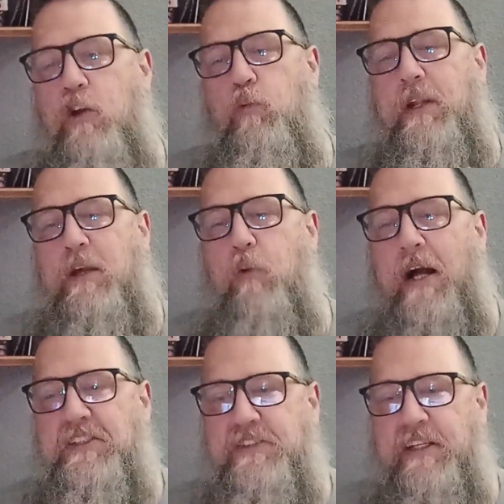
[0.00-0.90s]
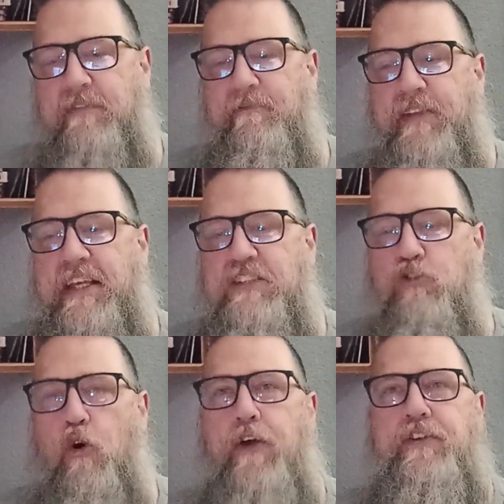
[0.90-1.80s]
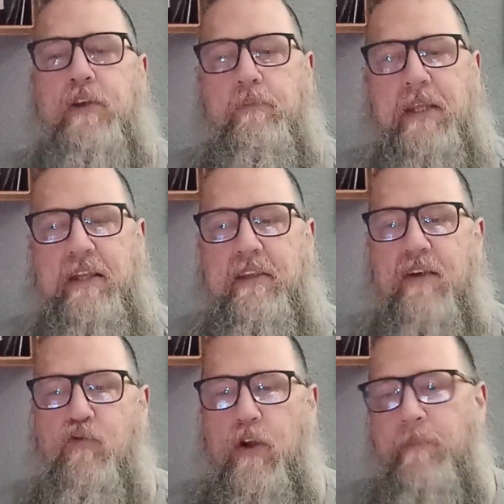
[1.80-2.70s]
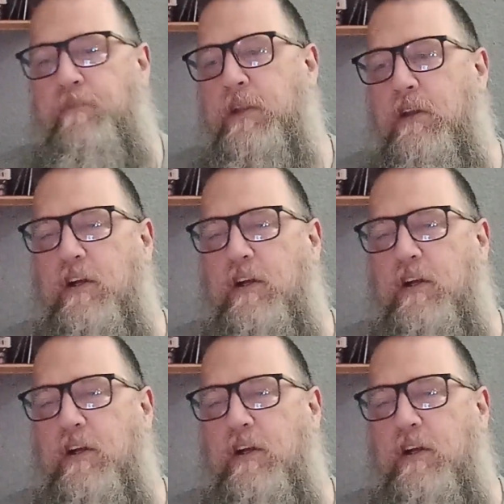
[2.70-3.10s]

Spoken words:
When he watched it, he saw something different.